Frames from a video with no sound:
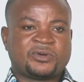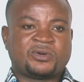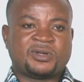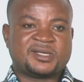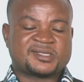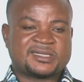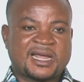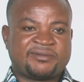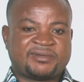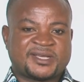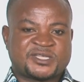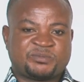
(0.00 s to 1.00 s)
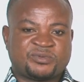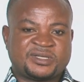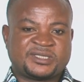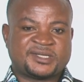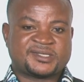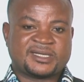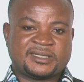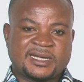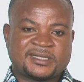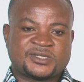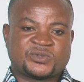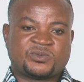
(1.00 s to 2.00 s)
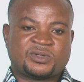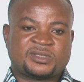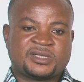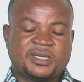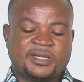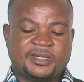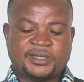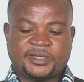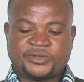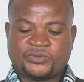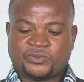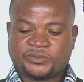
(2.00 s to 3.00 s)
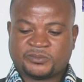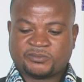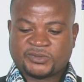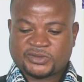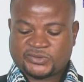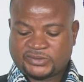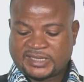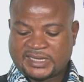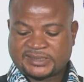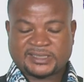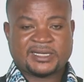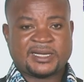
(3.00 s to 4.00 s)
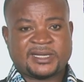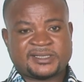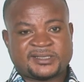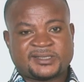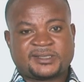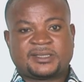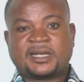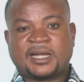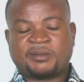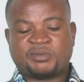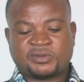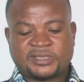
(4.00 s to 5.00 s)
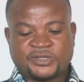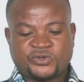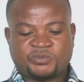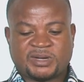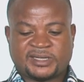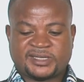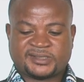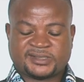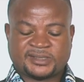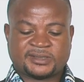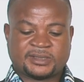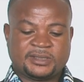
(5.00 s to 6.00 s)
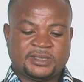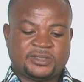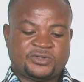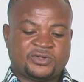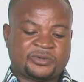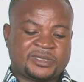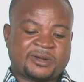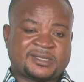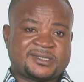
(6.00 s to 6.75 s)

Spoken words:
his life aspirations, and that is what they do. So that is about the humanistic theory. There are